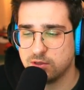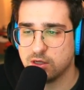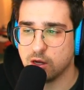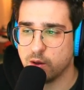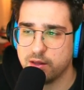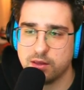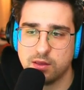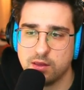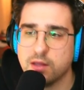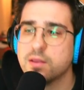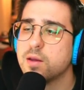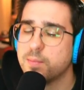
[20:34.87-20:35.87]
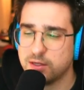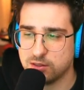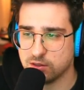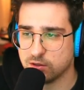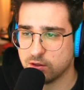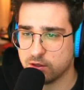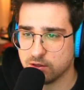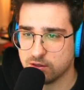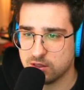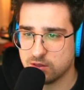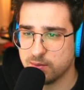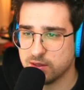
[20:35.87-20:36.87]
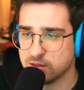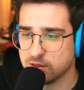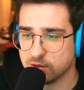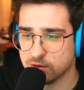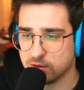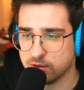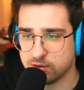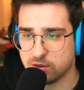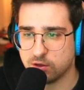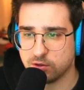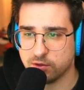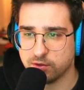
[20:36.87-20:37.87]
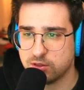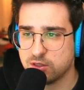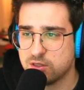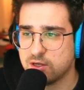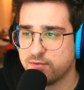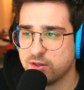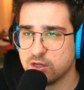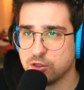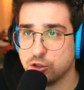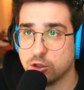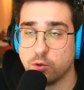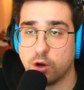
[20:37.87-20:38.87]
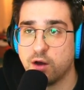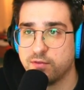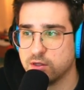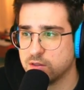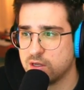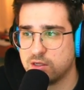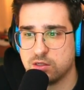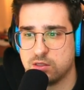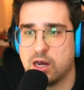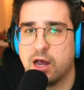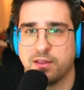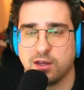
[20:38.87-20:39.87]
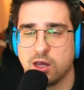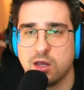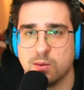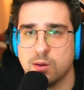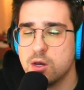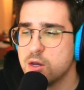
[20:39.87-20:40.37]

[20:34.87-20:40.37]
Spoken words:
and they mentioned earlier, Jason mentioned earlier in this article, there's just stuff that they showed off that's like just not in the game.